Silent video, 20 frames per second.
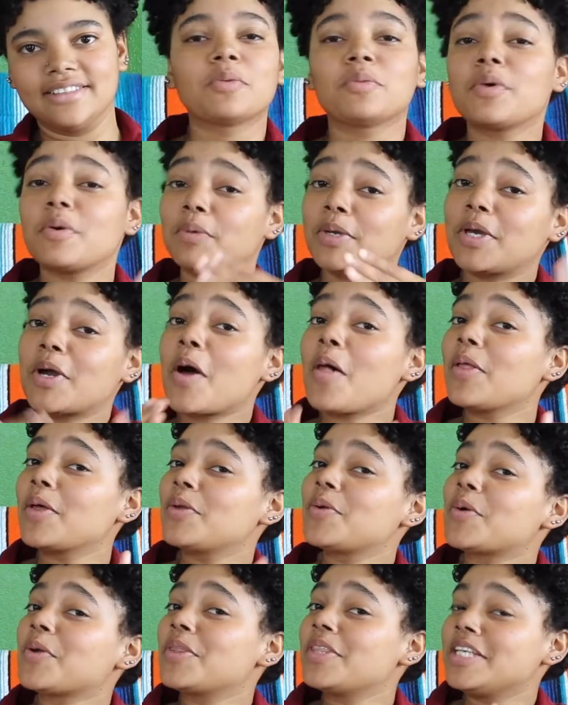What we call
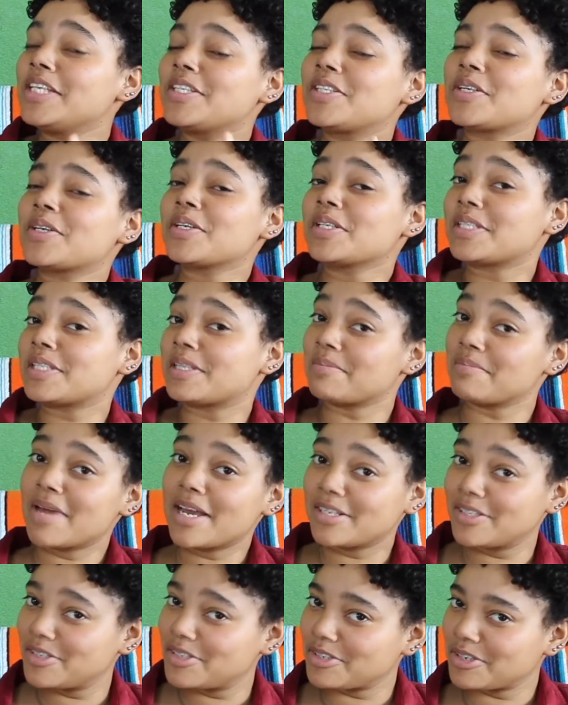at Northeastern a
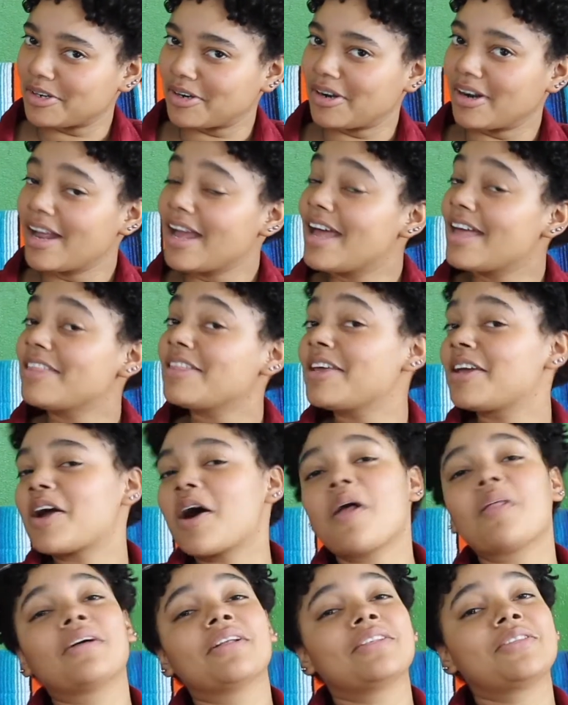semester, they
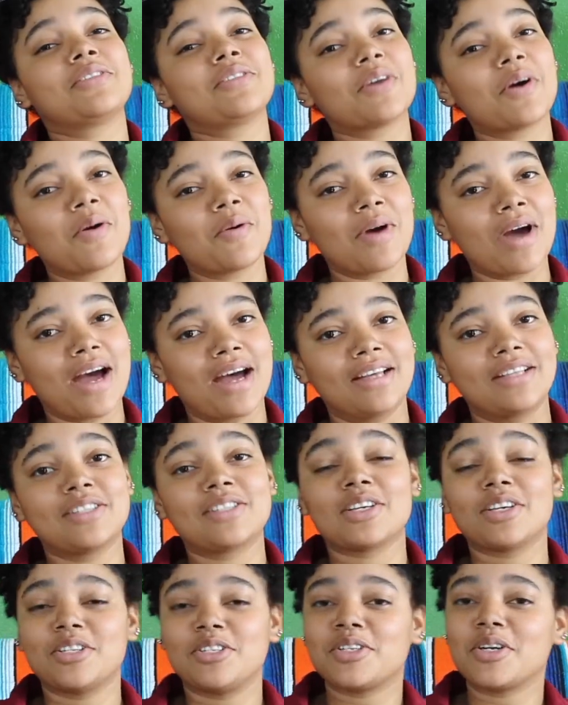call it
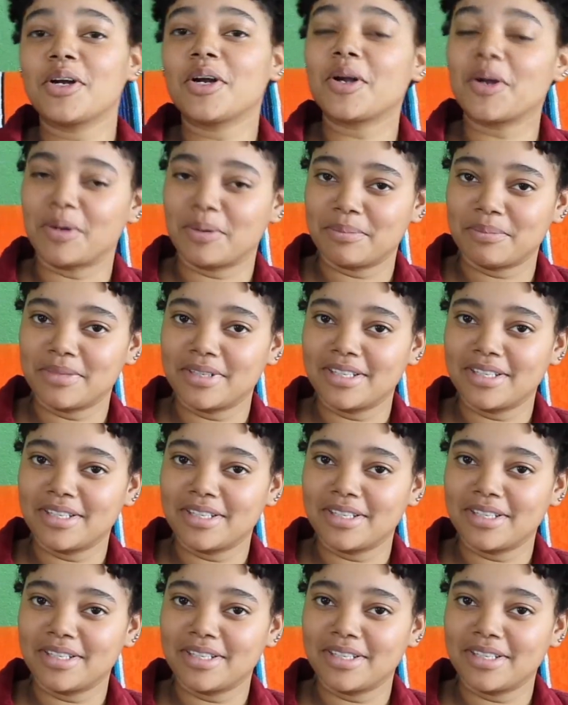SOAS, a term